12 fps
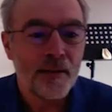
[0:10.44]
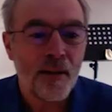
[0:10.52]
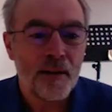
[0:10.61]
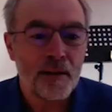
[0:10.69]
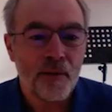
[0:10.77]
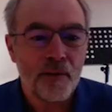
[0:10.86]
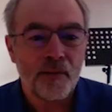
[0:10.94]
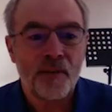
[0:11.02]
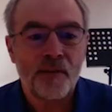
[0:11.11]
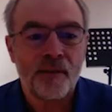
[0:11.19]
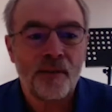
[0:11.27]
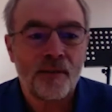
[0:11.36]
title of our
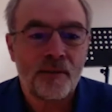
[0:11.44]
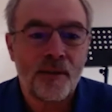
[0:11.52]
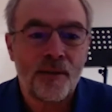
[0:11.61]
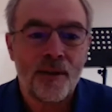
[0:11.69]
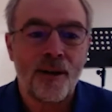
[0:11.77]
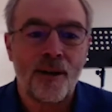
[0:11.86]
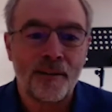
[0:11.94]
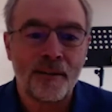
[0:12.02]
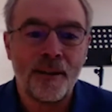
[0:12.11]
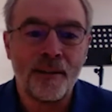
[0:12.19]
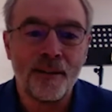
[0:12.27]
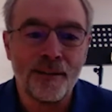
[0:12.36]
session is Terra
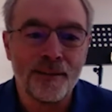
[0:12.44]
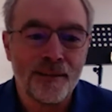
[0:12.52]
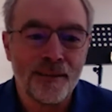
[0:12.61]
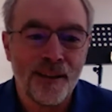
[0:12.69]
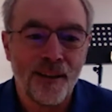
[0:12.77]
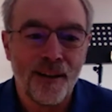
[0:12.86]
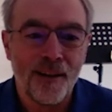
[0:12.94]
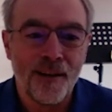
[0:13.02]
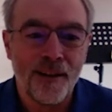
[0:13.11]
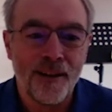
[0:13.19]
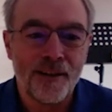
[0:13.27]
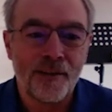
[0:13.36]
Cognita,
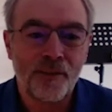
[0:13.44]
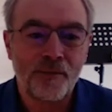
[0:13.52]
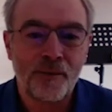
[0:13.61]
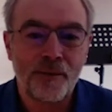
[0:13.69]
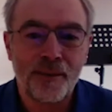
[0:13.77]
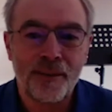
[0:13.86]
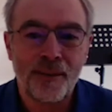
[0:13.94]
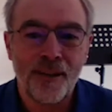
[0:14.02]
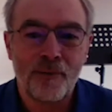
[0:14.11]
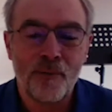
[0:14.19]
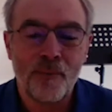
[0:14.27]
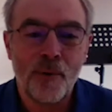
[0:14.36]
and it's really,
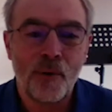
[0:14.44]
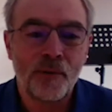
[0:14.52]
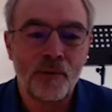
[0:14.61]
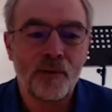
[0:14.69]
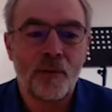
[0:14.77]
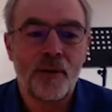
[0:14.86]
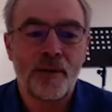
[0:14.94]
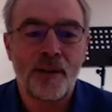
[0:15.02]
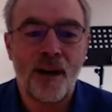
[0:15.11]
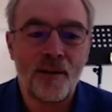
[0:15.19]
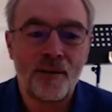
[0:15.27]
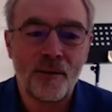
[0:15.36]
we're posing this question:
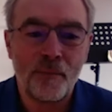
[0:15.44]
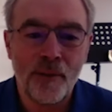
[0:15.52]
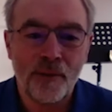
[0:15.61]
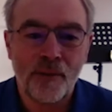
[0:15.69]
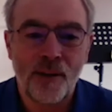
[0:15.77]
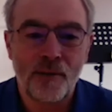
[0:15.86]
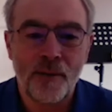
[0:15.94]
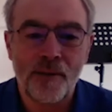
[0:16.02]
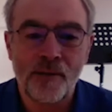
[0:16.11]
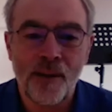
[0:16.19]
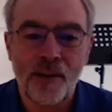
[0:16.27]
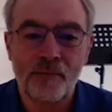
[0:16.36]
how can we accelerate
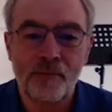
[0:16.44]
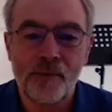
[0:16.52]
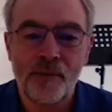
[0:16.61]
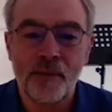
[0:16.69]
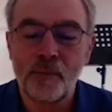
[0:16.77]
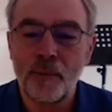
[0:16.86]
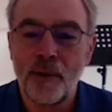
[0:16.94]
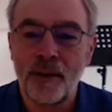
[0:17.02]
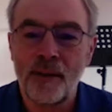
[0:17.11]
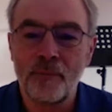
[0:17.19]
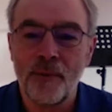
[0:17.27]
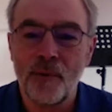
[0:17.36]
disaster resilience
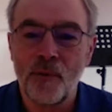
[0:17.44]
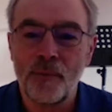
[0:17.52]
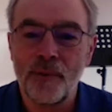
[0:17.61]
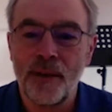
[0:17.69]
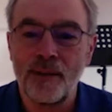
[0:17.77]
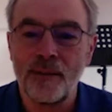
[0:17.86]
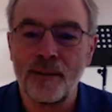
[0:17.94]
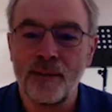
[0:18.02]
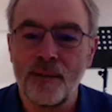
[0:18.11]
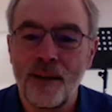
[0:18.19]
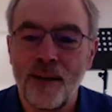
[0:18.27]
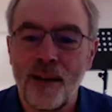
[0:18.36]
planning with open data?
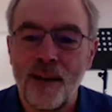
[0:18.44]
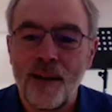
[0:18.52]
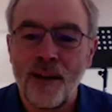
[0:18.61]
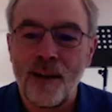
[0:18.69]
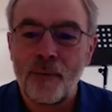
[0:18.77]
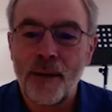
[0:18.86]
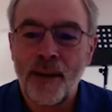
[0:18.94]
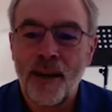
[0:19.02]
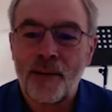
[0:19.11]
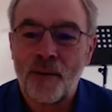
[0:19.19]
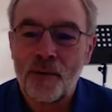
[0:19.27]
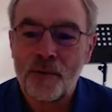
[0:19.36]
We
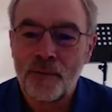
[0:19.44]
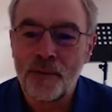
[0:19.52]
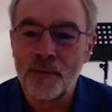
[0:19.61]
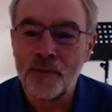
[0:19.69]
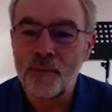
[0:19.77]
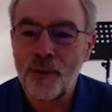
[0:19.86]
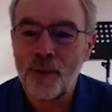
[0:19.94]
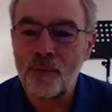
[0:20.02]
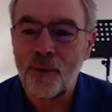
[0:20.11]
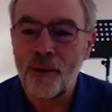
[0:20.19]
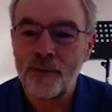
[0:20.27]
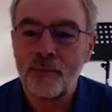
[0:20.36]
can't know the future, but
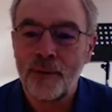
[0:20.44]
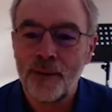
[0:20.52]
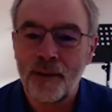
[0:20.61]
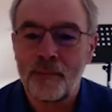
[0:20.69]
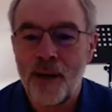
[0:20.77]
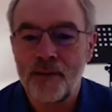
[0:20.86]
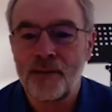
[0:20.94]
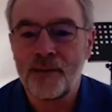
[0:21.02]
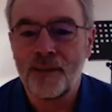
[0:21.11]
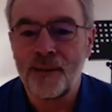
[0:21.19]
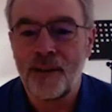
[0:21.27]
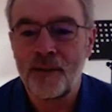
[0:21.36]
what if we could imagine
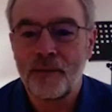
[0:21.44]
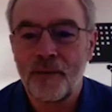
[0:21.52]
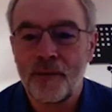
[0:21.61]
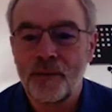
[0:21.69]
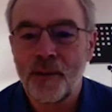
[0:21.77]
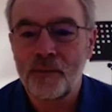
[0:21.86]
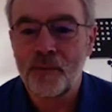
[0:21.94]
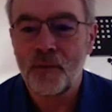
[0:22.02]
it? And you've heard several